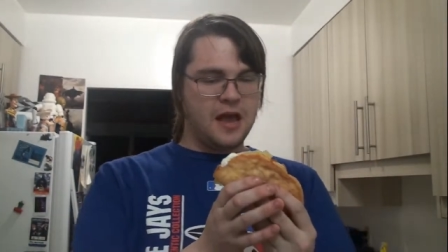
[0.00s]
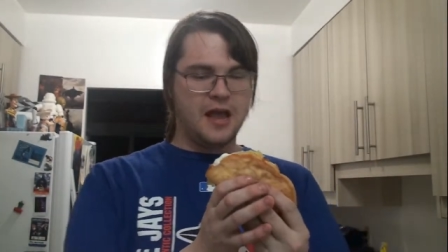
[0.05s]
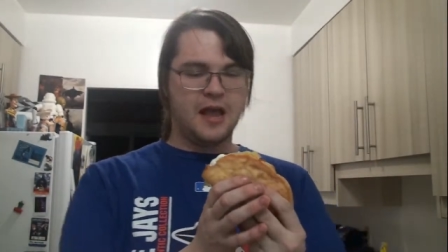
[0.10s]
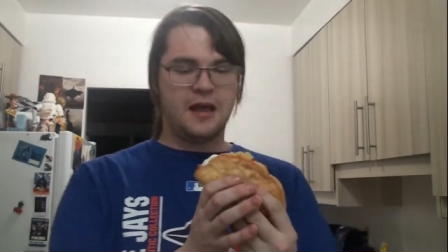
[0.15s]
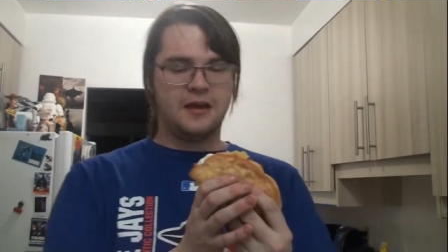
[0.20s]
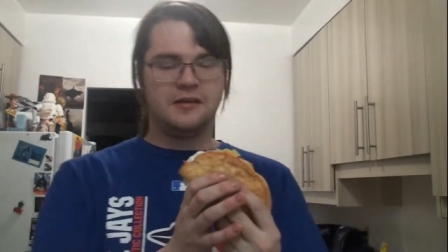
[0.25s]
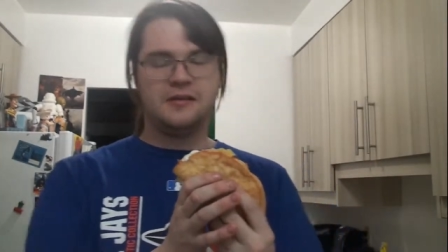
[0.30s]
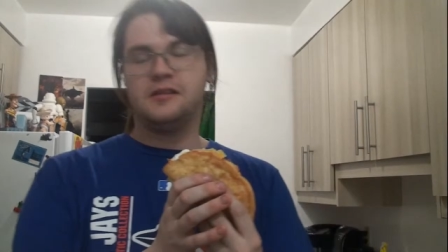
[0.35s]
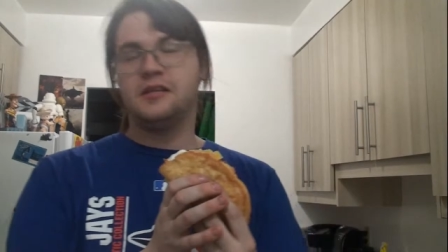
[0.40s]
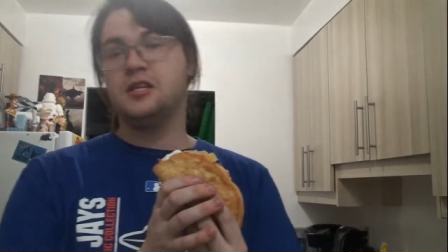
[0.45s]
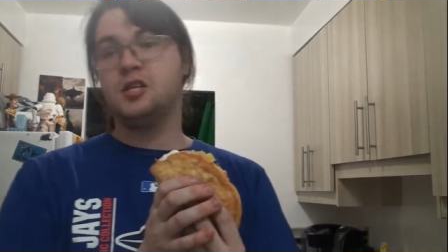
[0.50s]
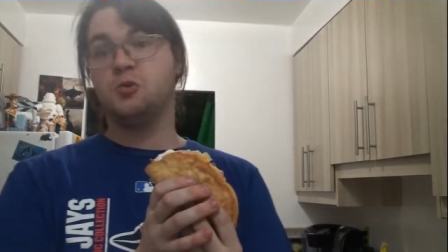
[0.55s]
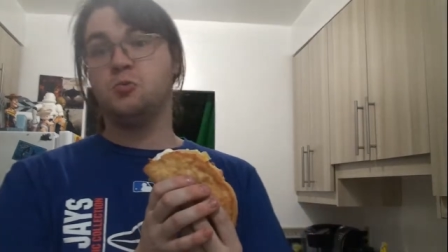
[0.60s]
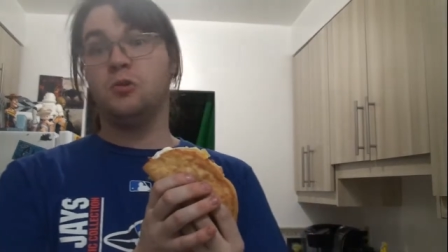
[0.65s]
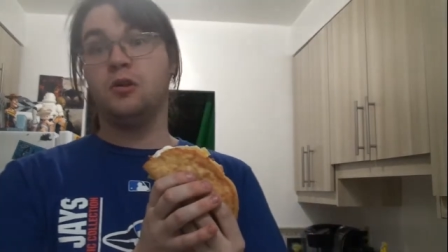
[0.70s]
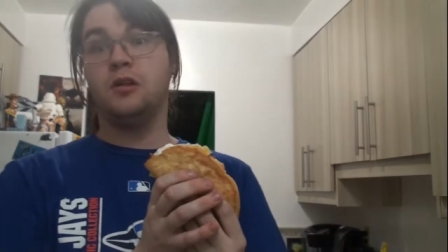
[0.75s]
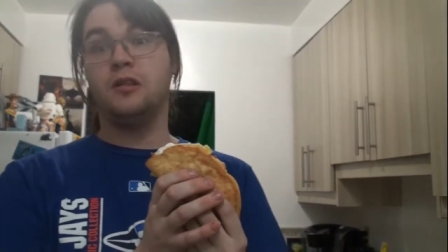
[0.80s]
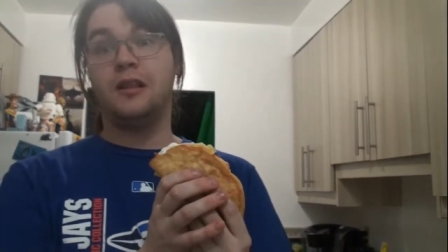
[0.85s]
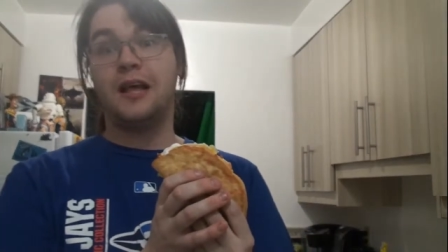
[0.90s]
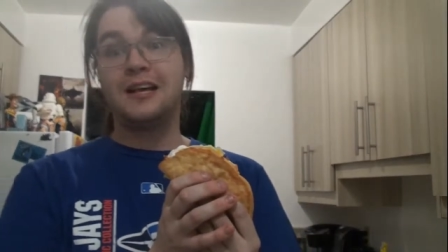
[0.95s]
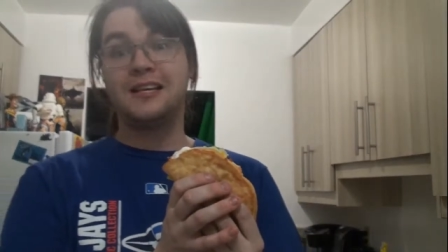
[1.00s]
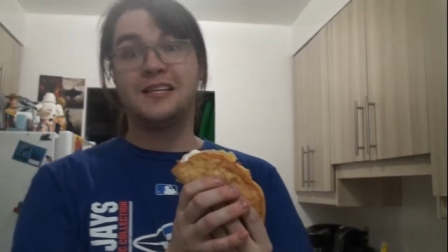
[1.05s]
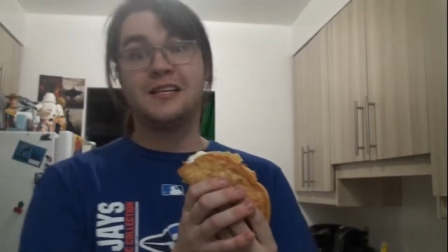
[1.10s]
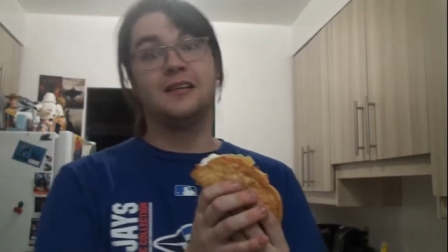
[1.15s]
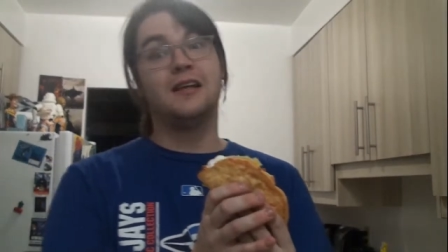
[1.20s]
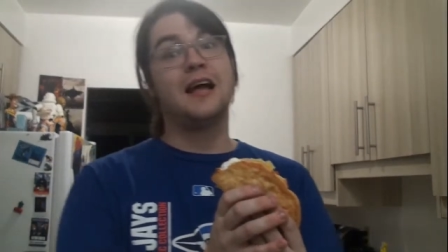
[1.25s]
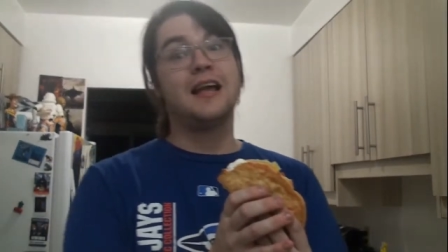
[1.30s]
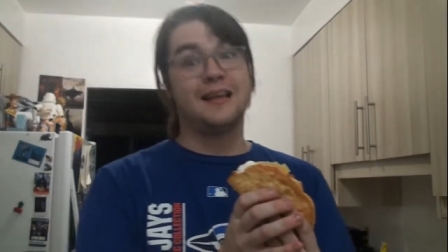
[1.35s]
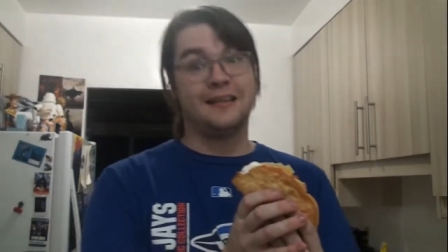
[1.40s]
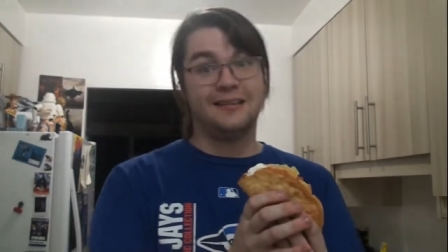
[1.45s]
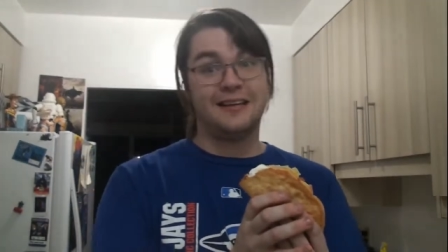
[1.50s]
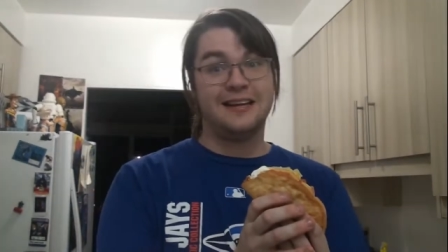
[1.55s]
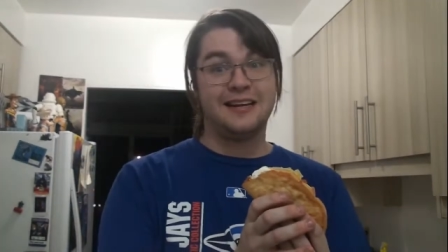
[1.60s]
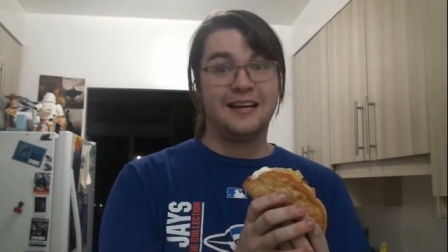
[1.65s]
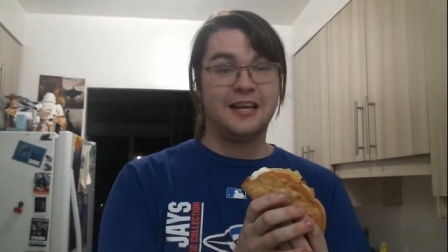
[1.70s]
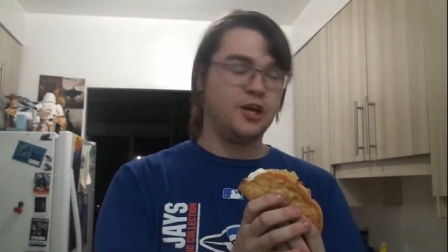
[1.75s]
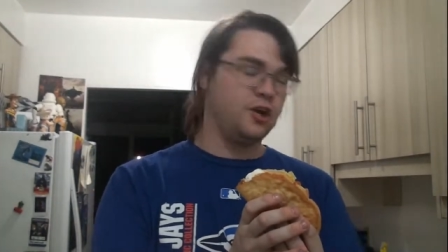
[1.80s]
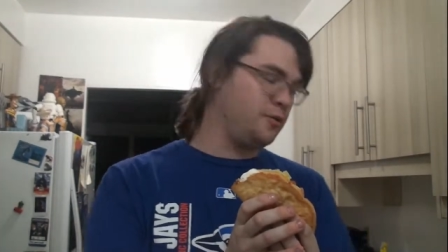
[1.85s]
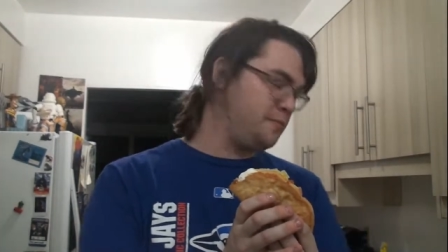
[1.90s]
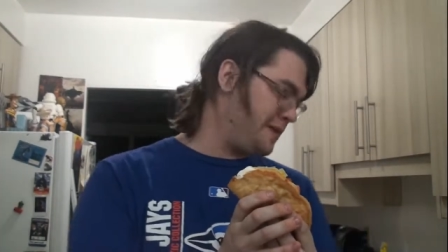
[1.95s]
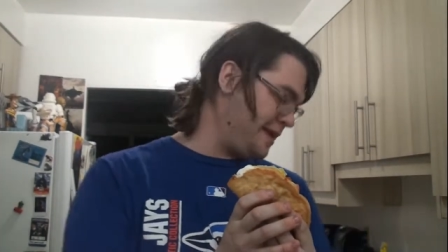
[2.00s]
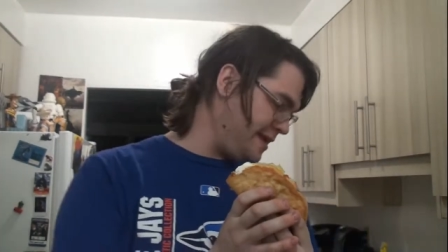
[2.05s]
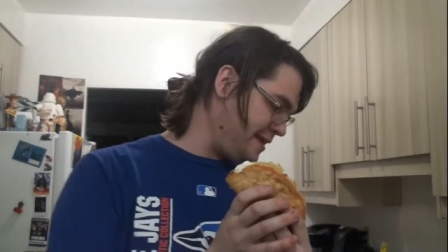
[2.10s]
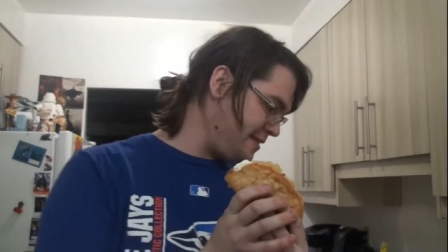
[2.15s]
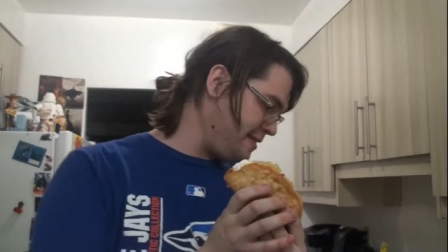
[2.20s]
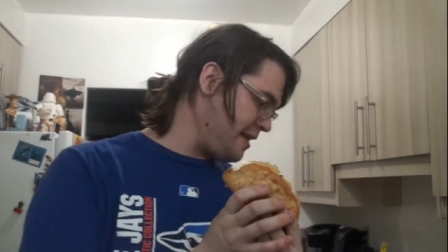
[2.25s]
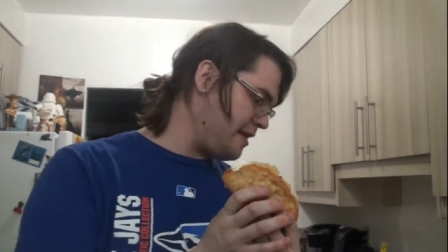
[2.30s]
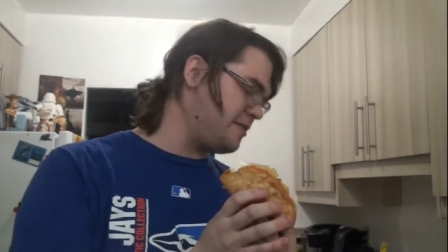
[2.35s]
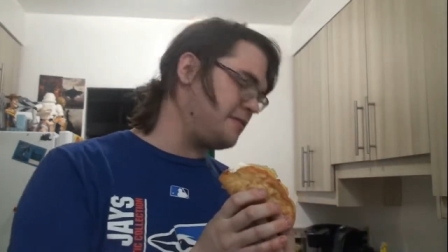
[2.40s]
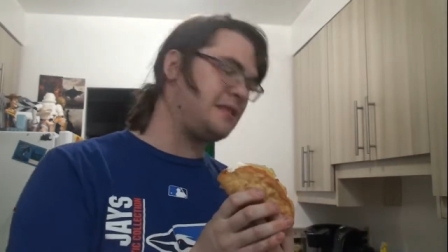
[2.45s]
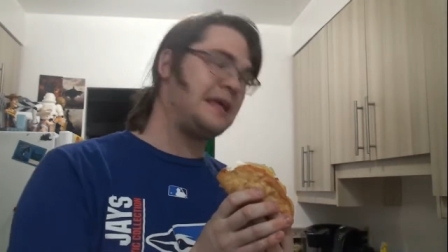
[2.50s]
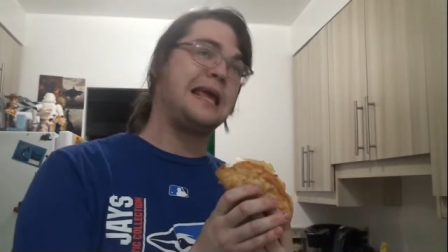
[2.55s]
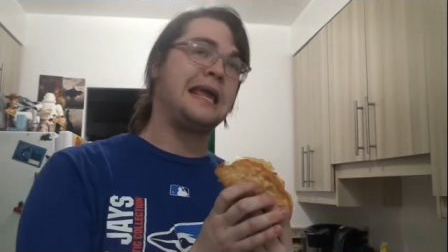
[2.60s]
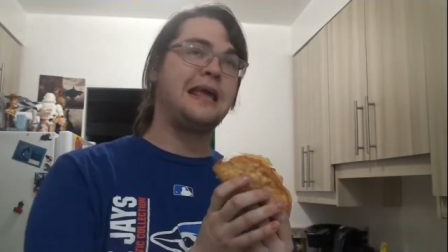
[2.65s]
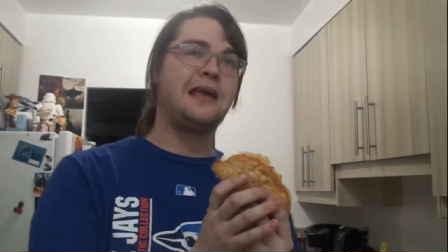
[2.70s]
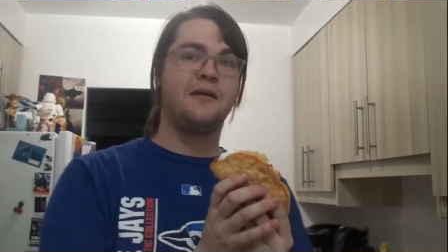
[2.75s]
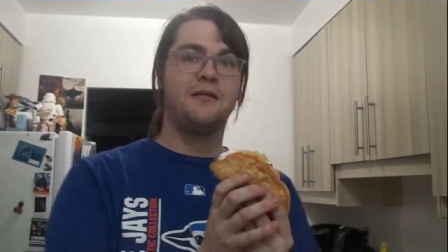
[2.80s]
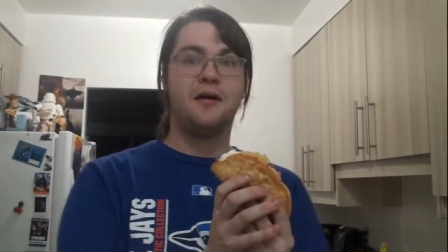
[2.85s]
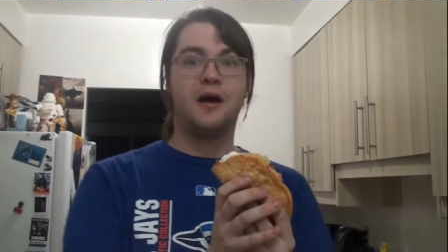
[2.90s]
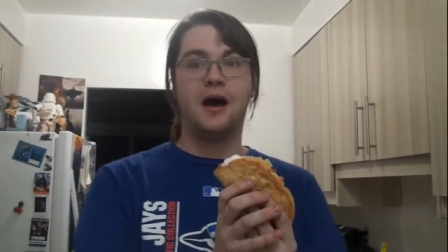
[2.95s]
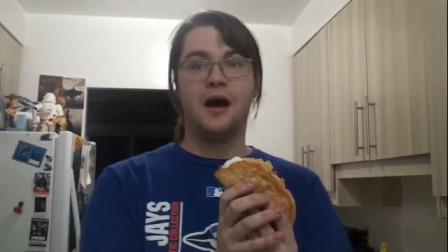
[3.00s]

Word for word: and this will less likely to kill me than the